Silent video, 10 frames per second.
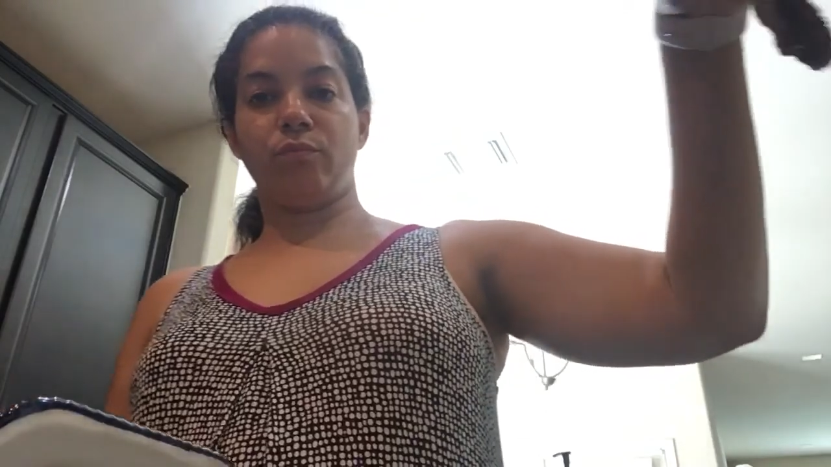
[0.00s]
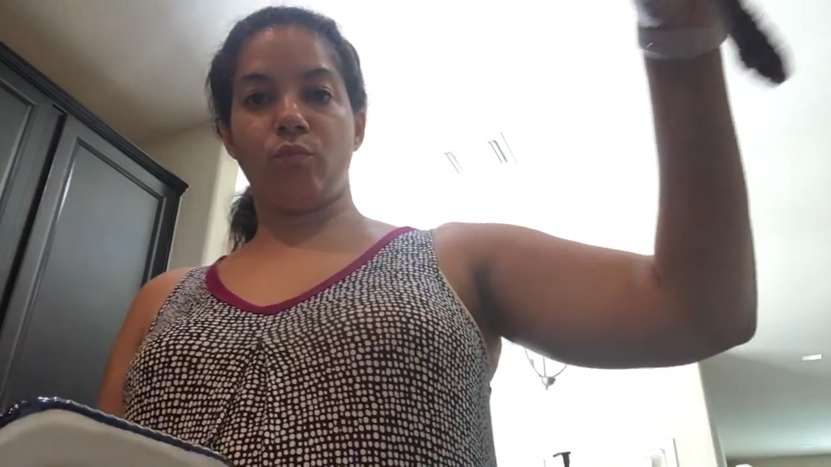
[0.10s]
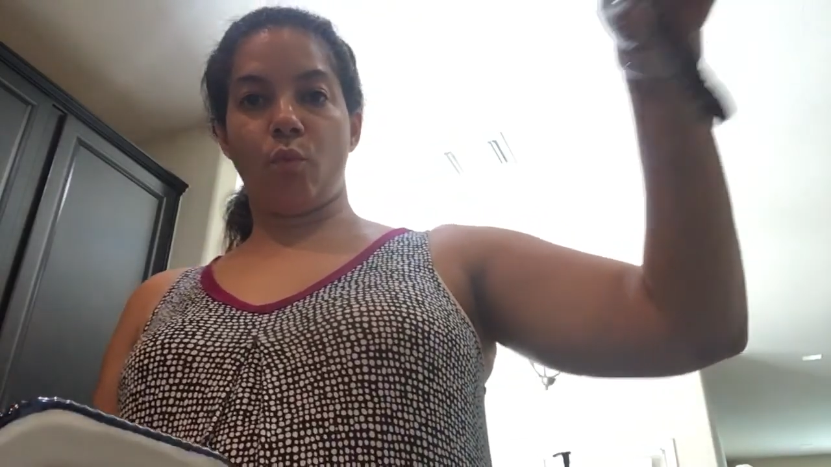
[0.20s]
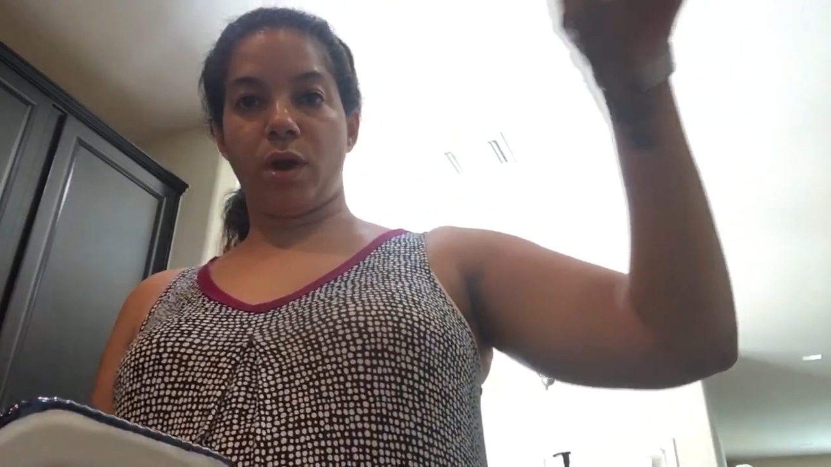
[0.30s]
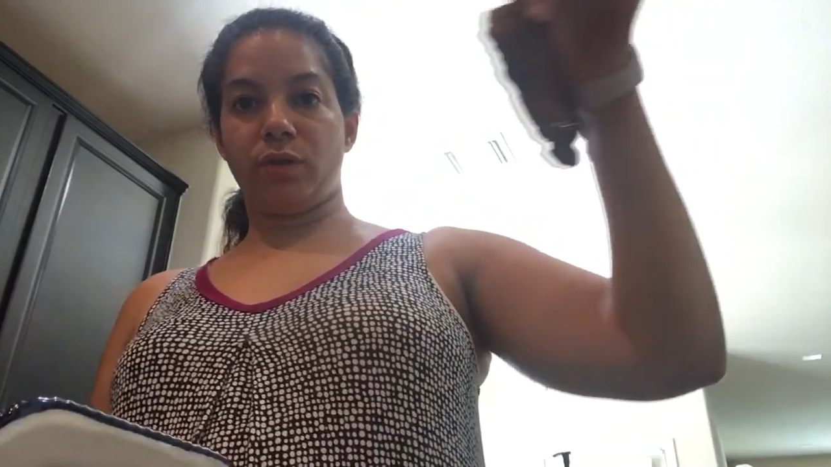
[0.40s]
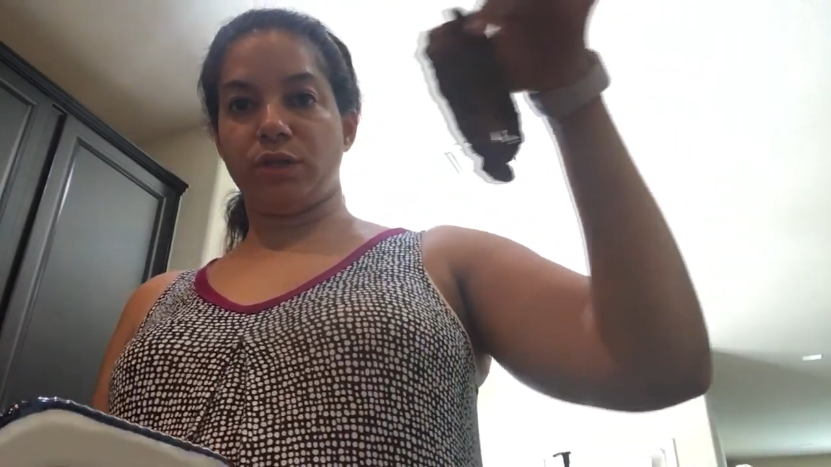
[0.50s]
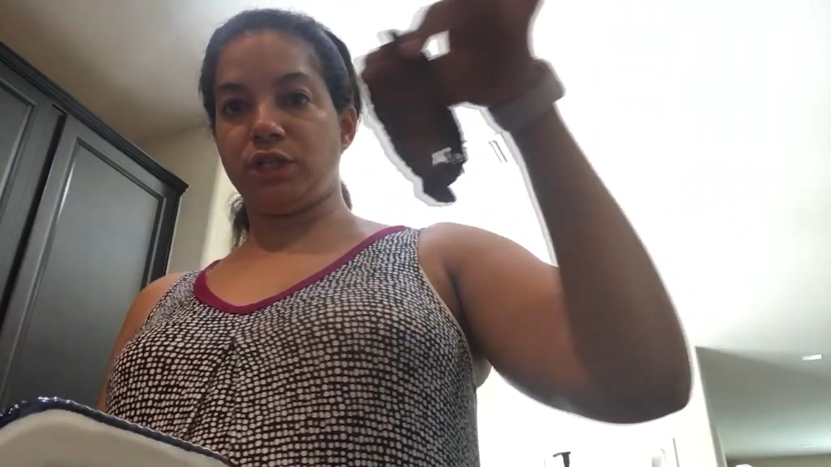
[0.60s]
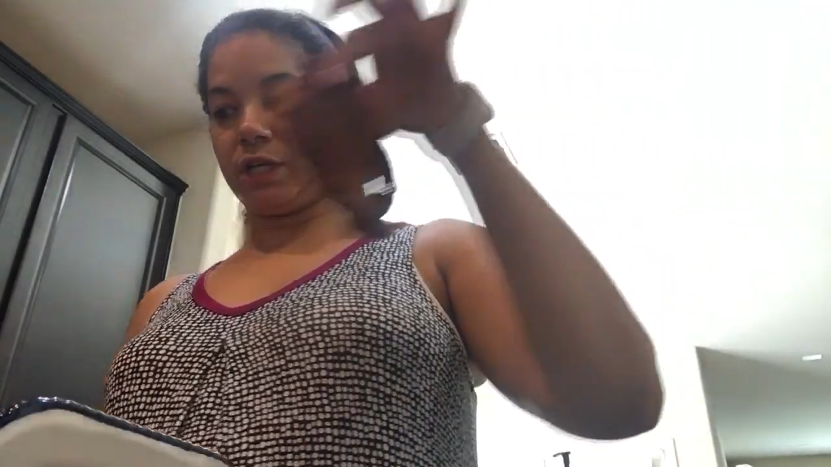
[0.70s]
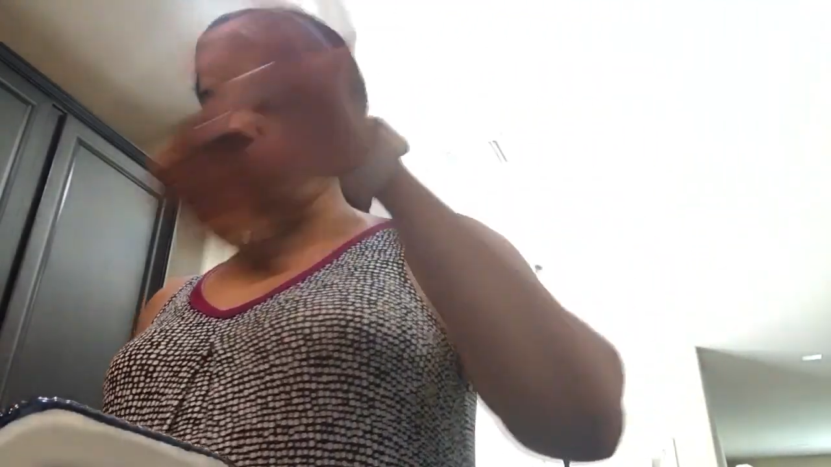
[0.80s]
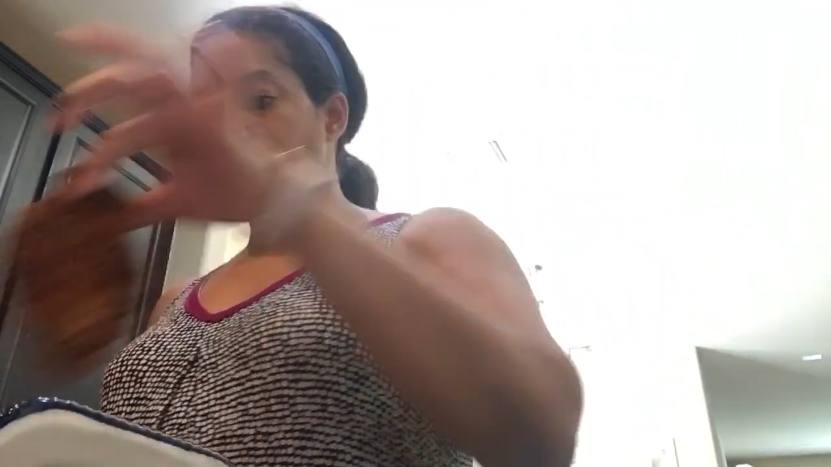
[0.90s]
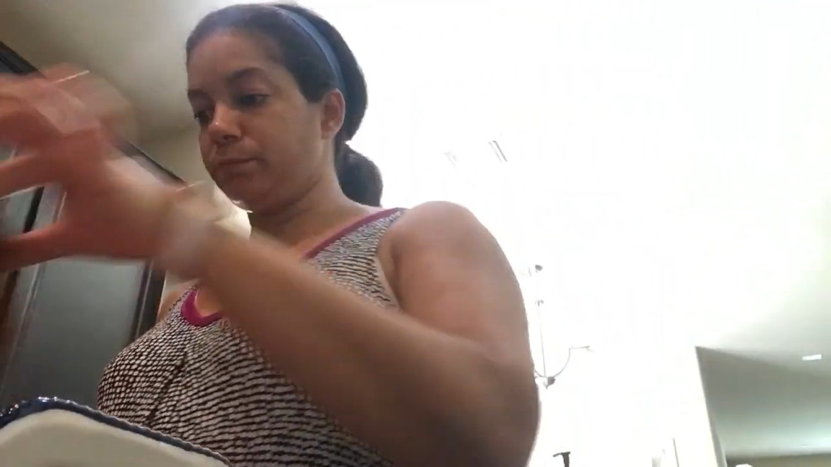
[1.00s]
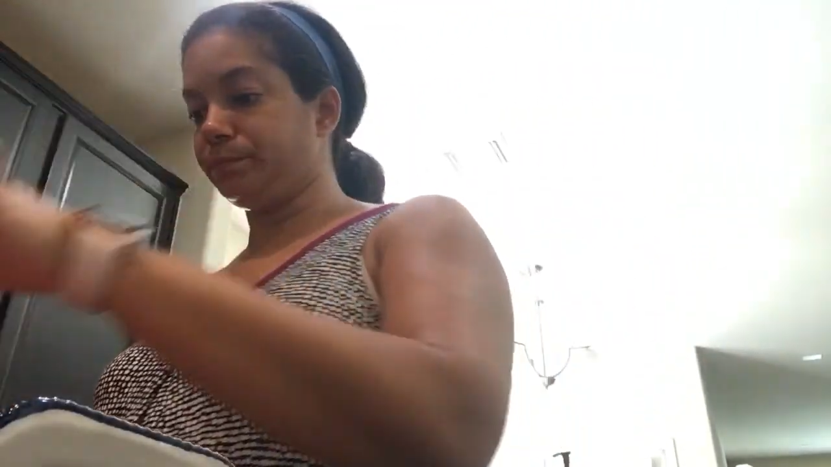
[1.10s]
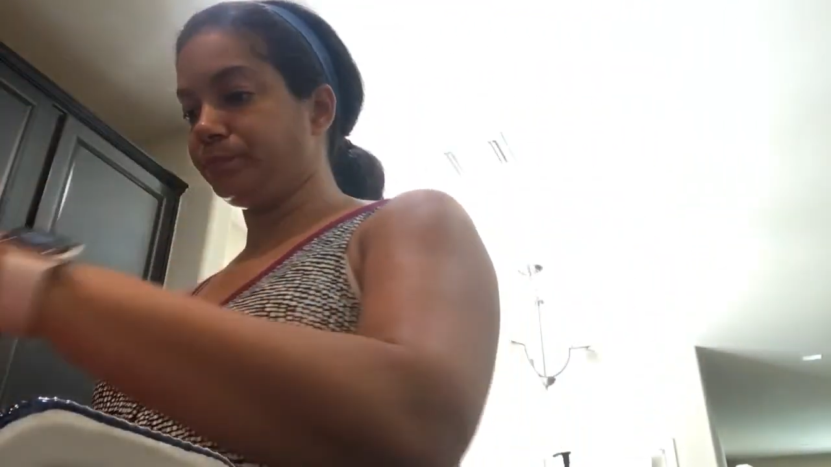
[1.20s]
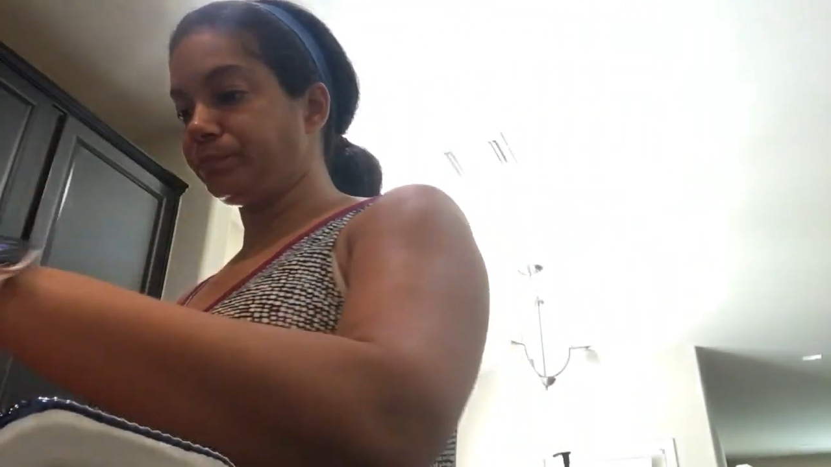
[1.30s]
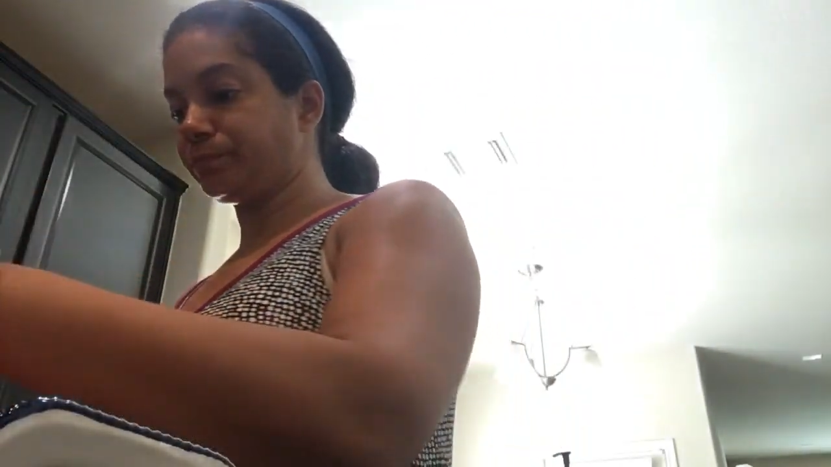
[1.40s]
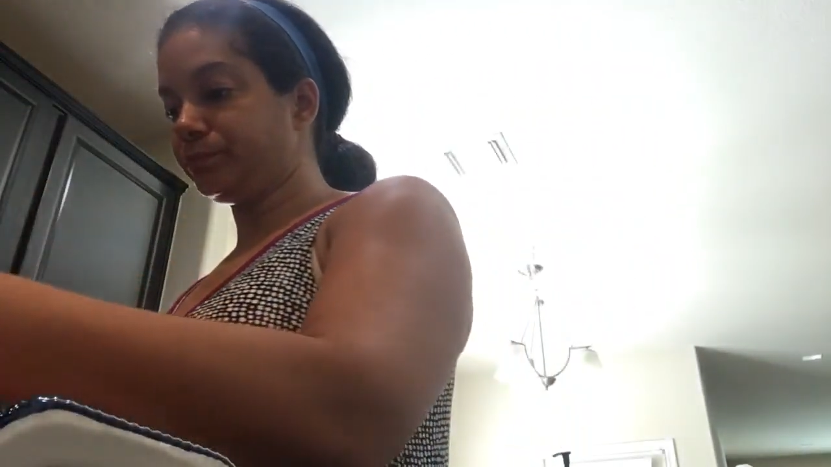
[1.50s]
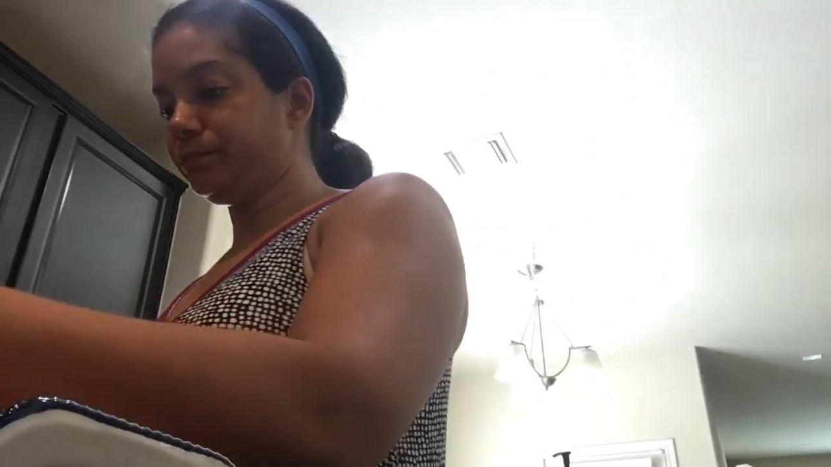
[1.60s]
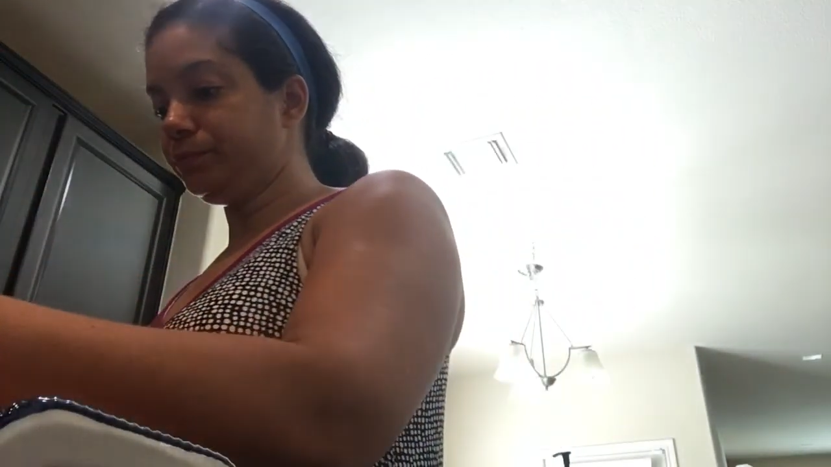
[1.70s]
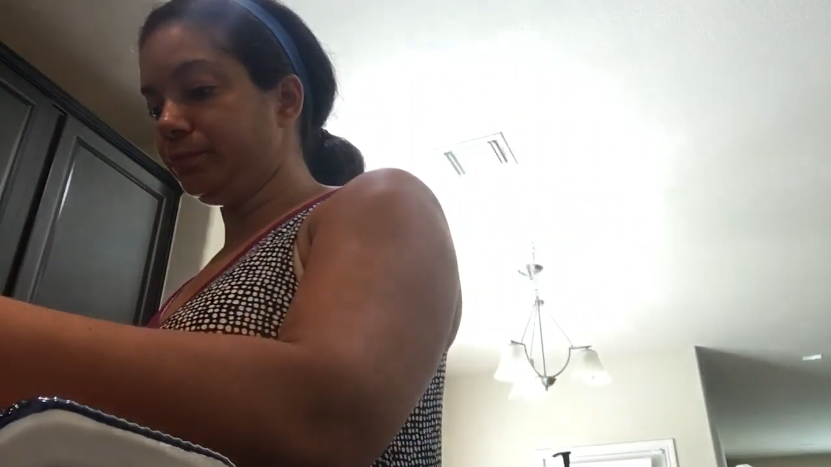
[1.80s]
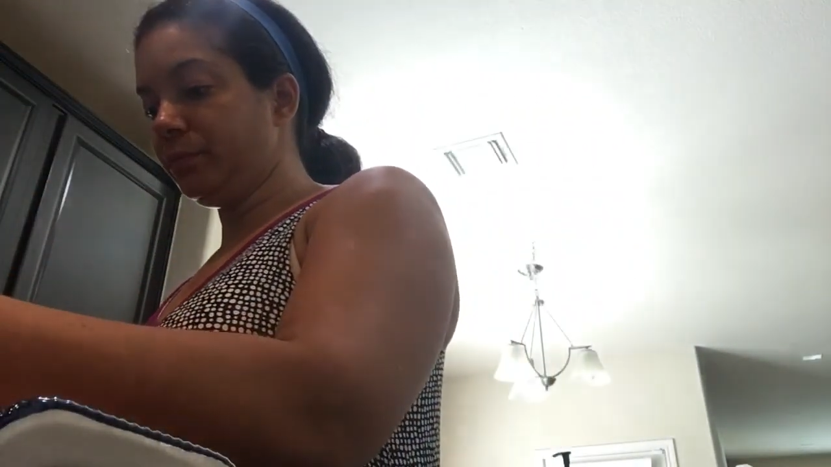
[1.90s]
one of the chicken
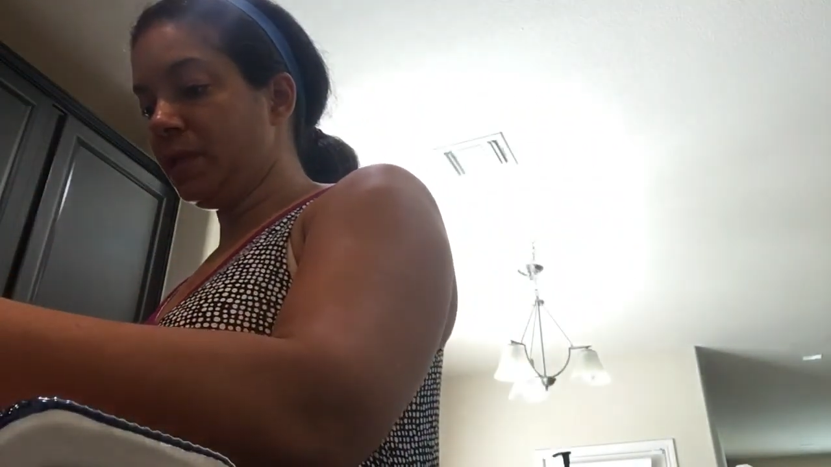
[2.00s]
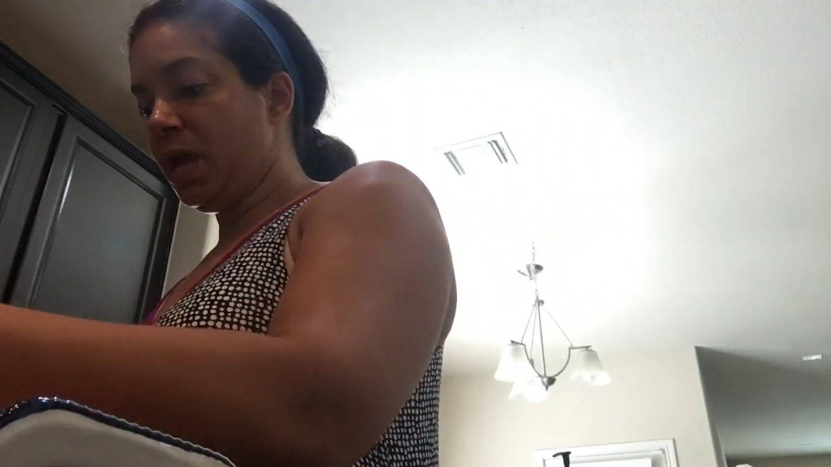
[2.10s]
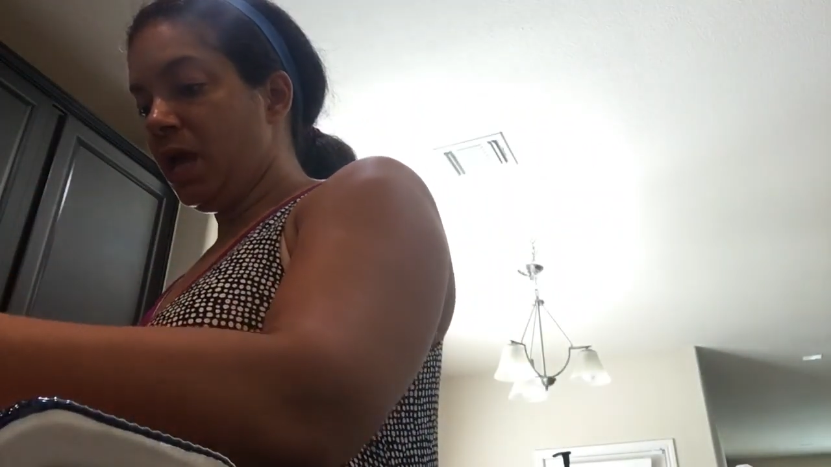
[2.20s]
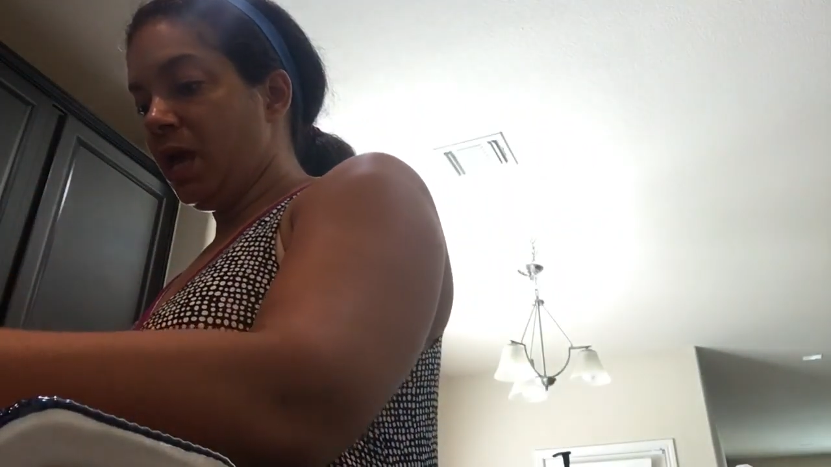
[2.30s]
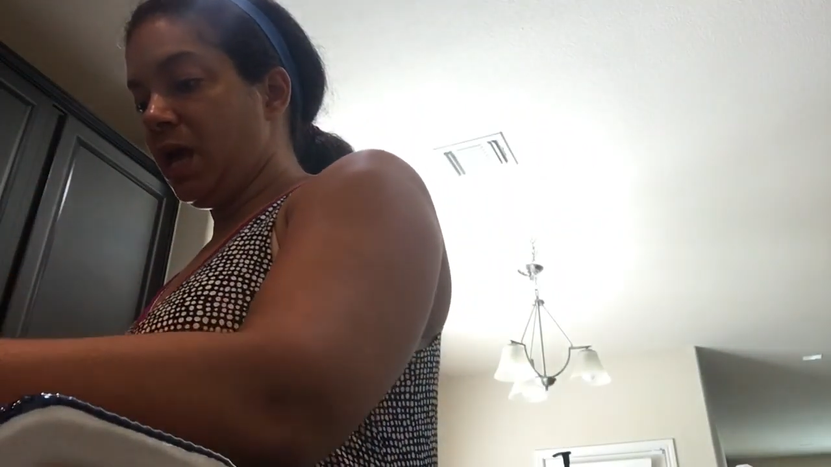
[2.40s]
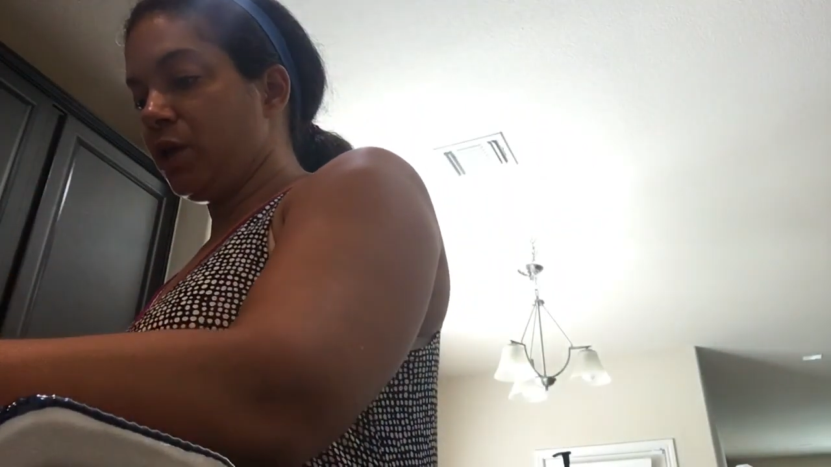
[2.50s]
and